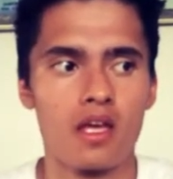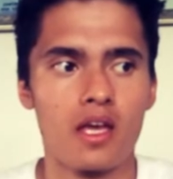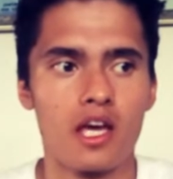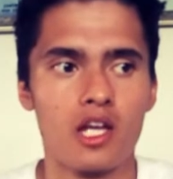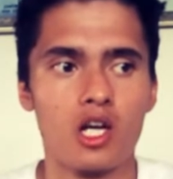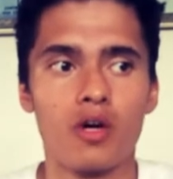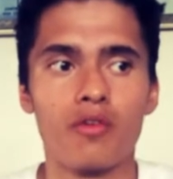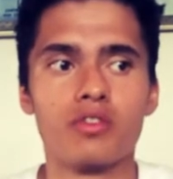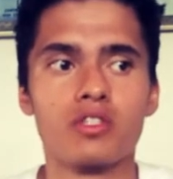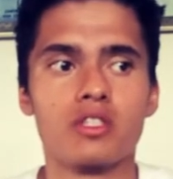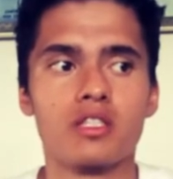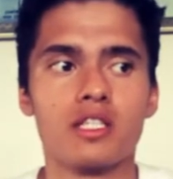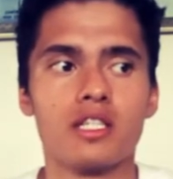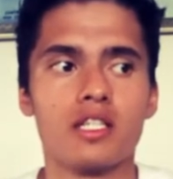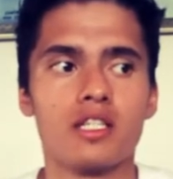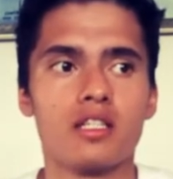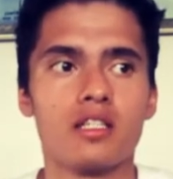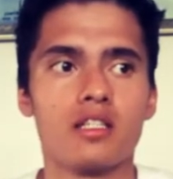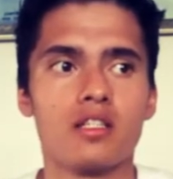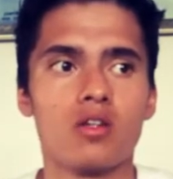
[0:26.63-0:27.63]
and
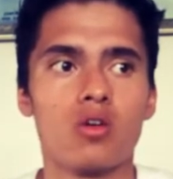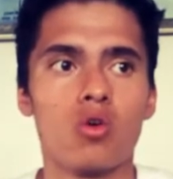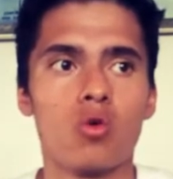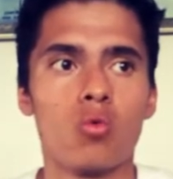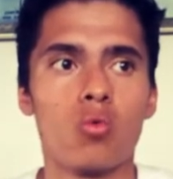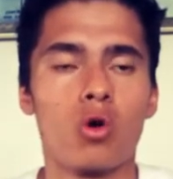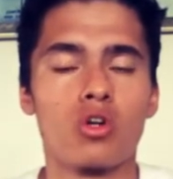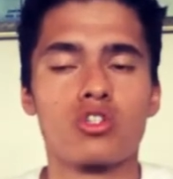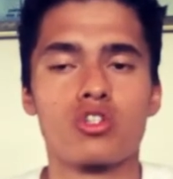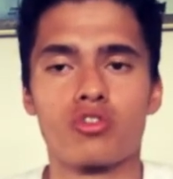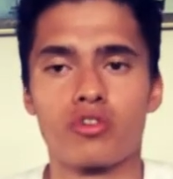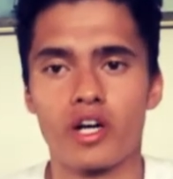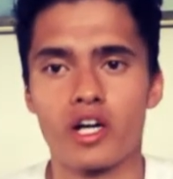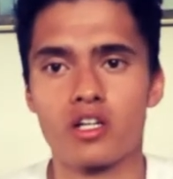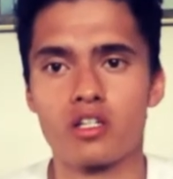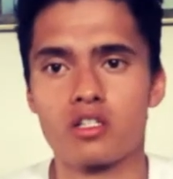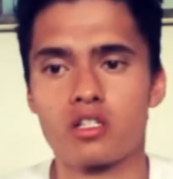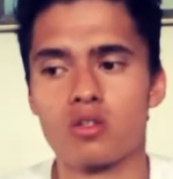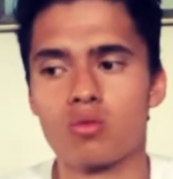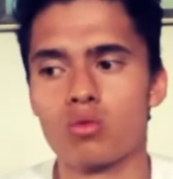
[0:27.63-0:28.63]
obviously, what
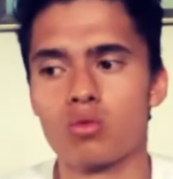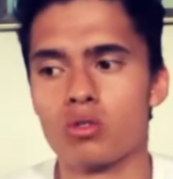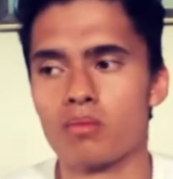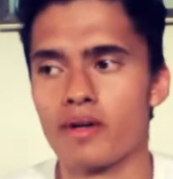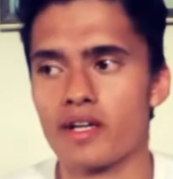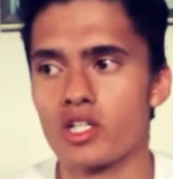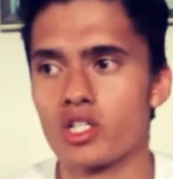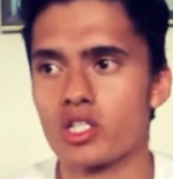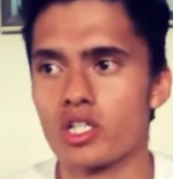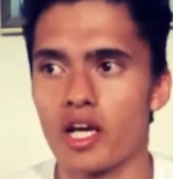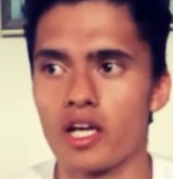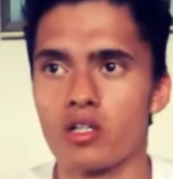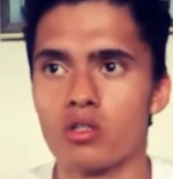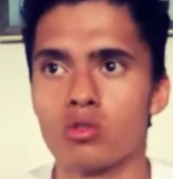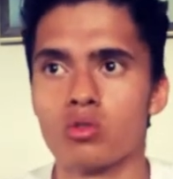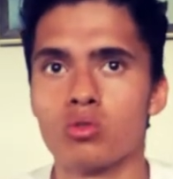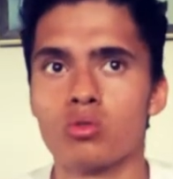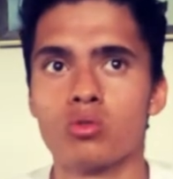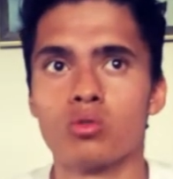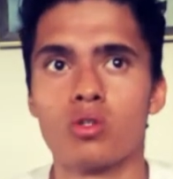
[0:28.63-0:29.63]
direction will my
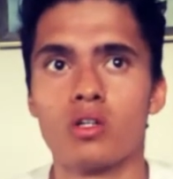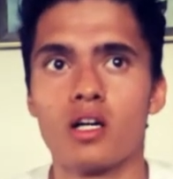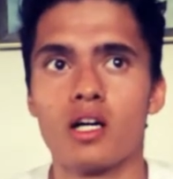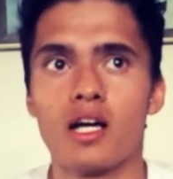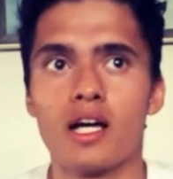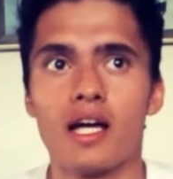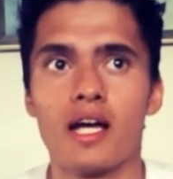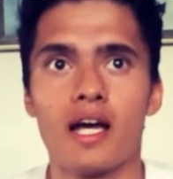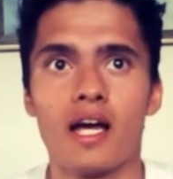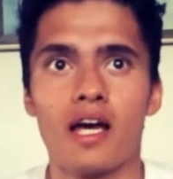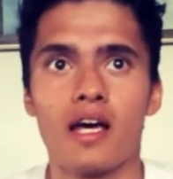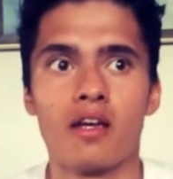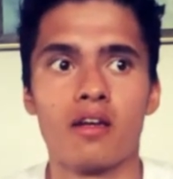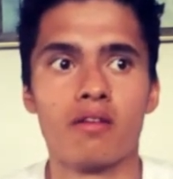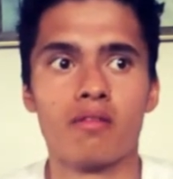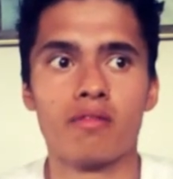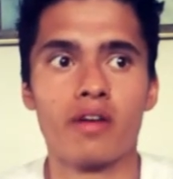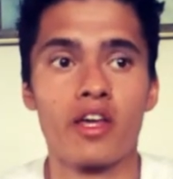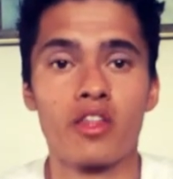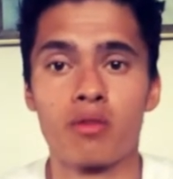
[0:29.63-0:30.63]
channel
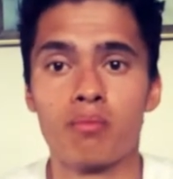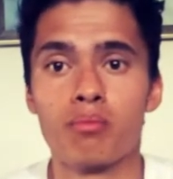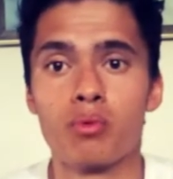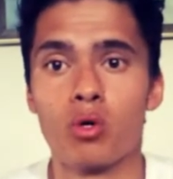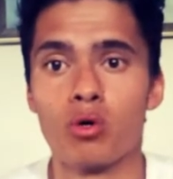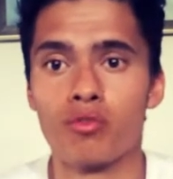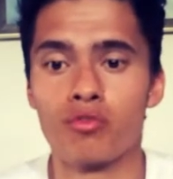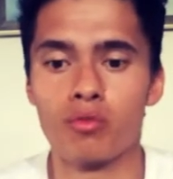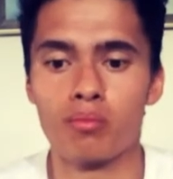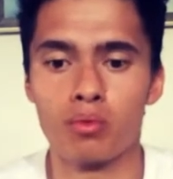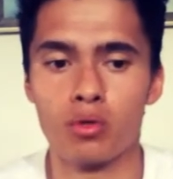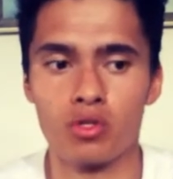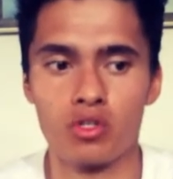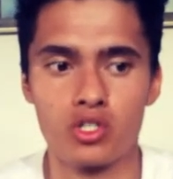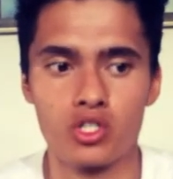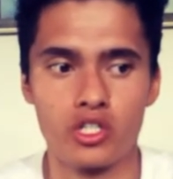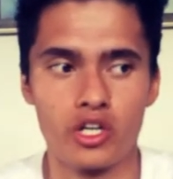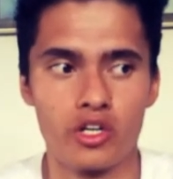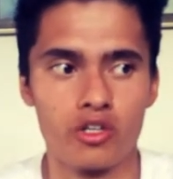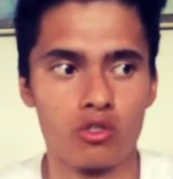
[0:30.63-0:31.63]
and Nathan Paul Football
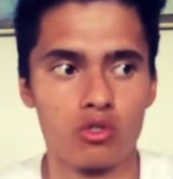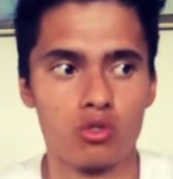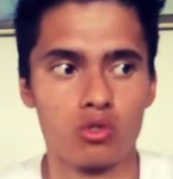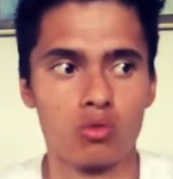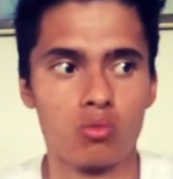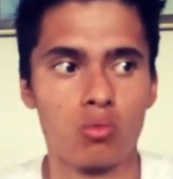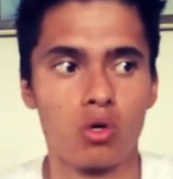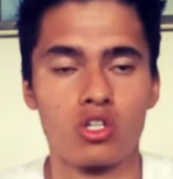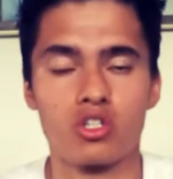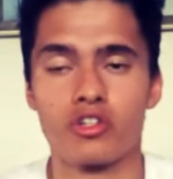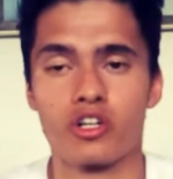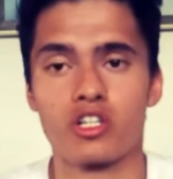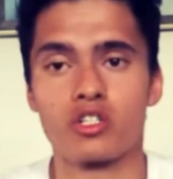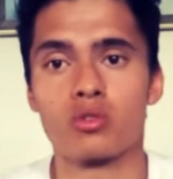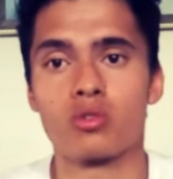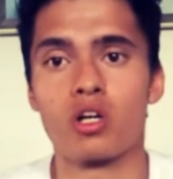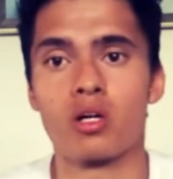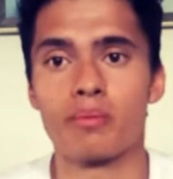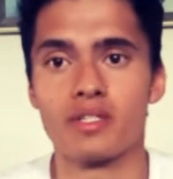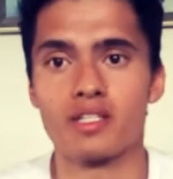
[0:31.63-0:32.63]
in general, what
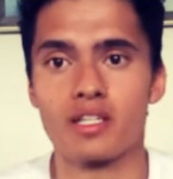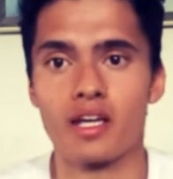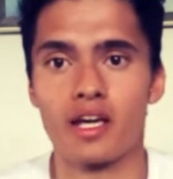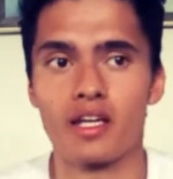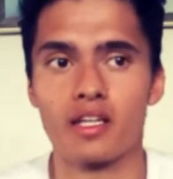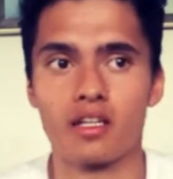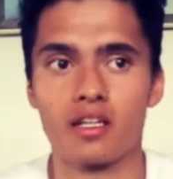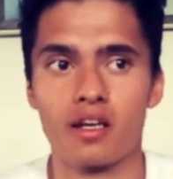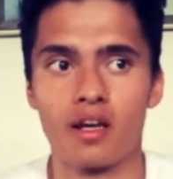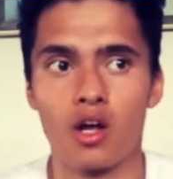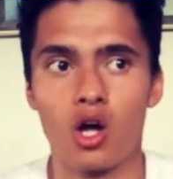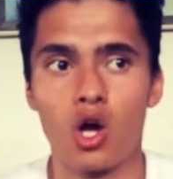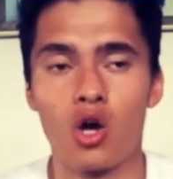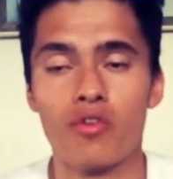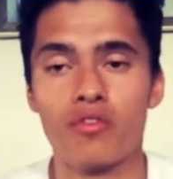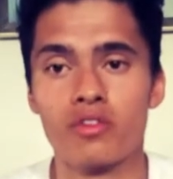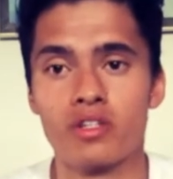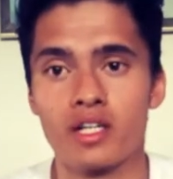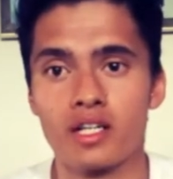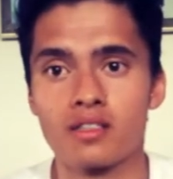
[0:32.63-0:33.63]
direction I'll be taking
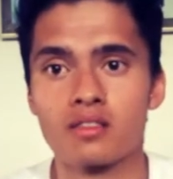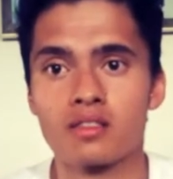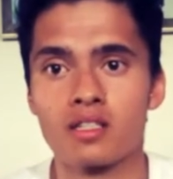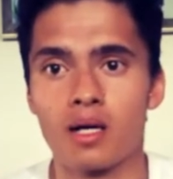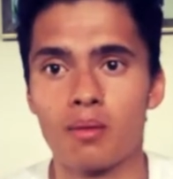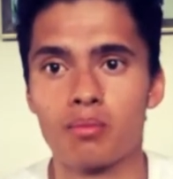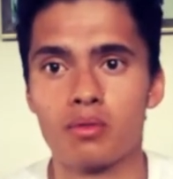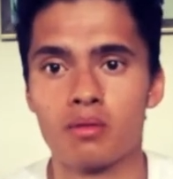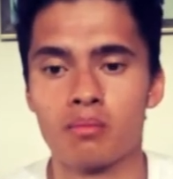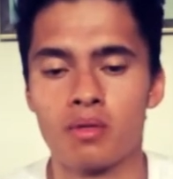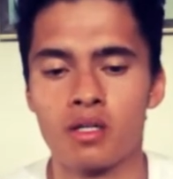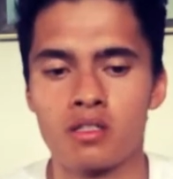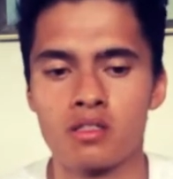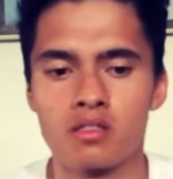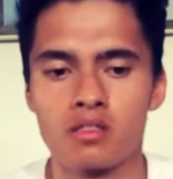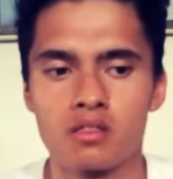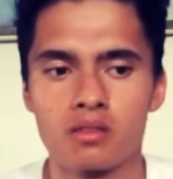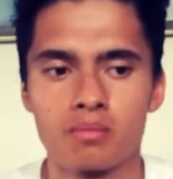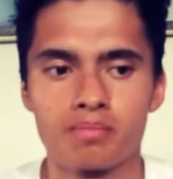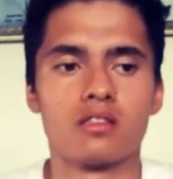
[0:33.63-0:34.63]
over the next couple of
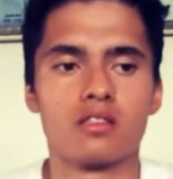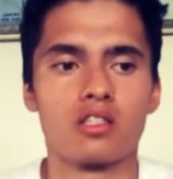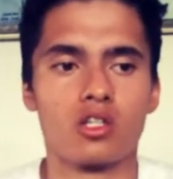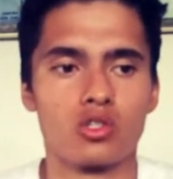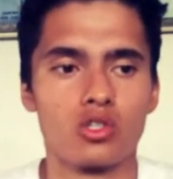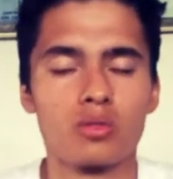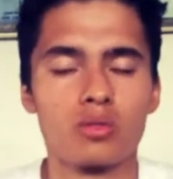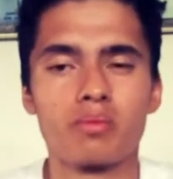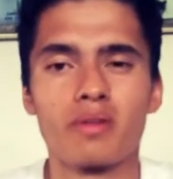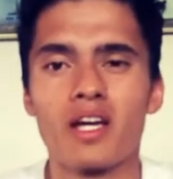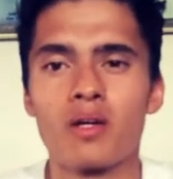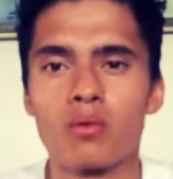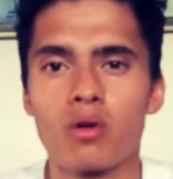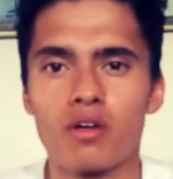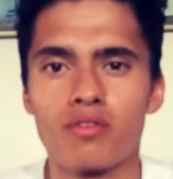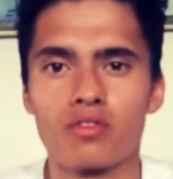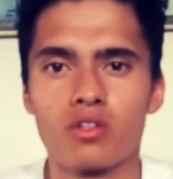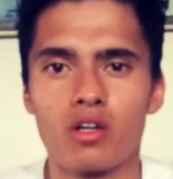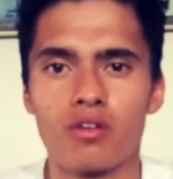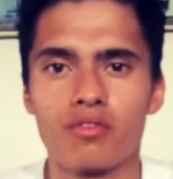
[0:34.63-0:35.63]
months. So I'll just explain
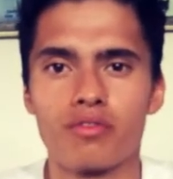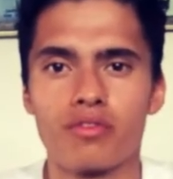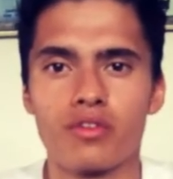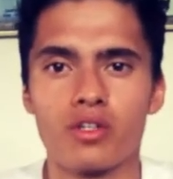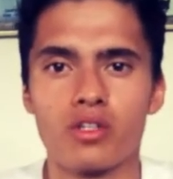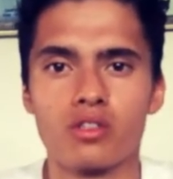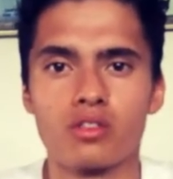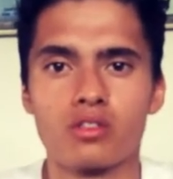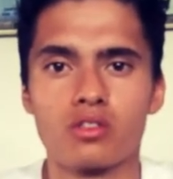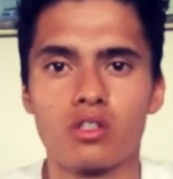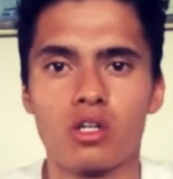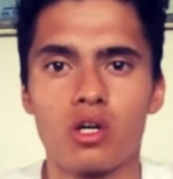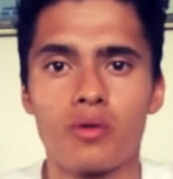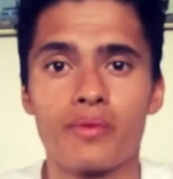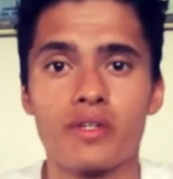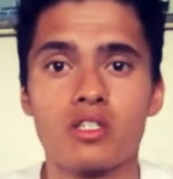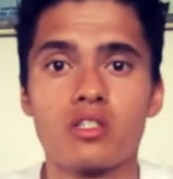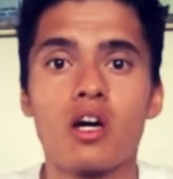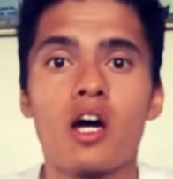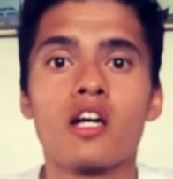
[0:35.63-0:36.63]
what I've got first. So I've
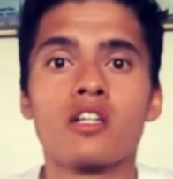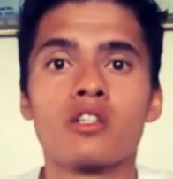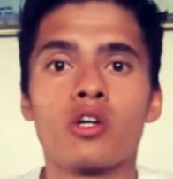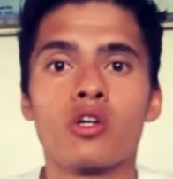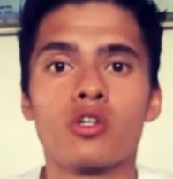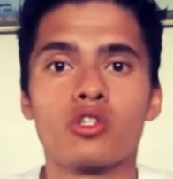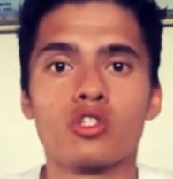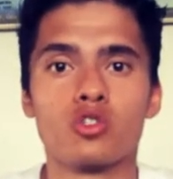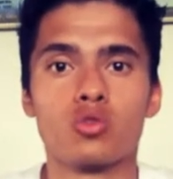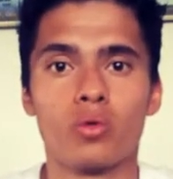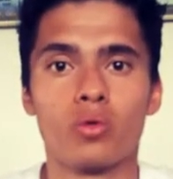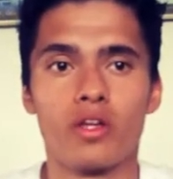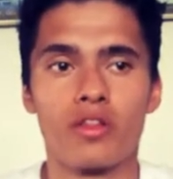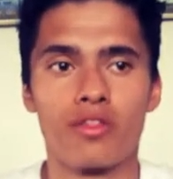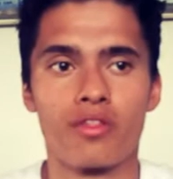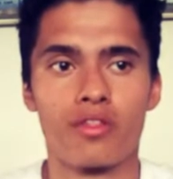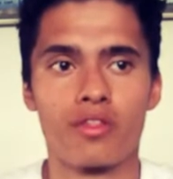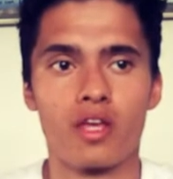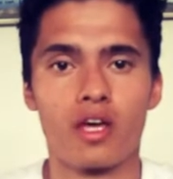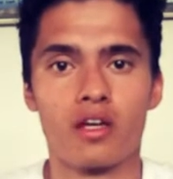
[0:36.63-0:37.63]
been diagnosed
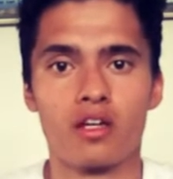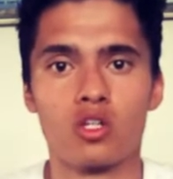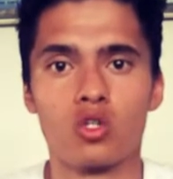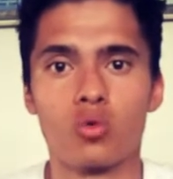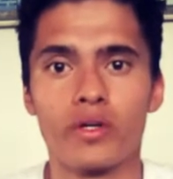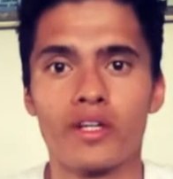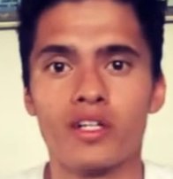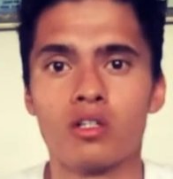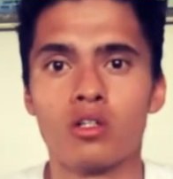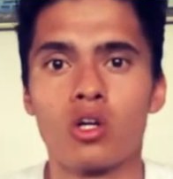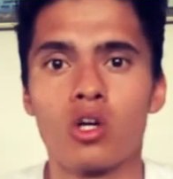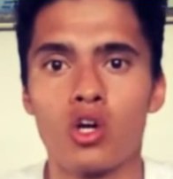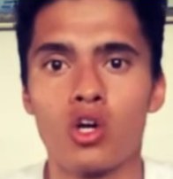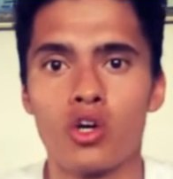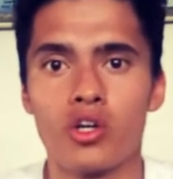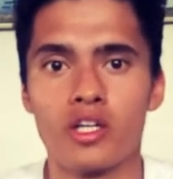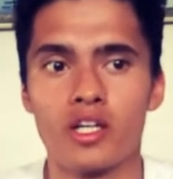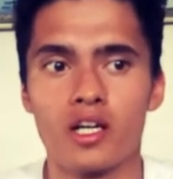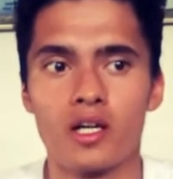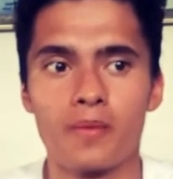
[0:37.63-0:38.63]
with an inguinal
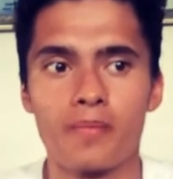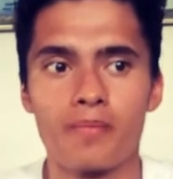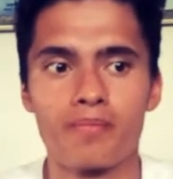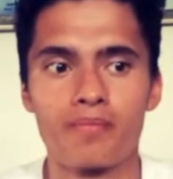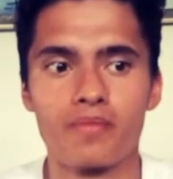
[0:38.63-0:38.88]
hernia.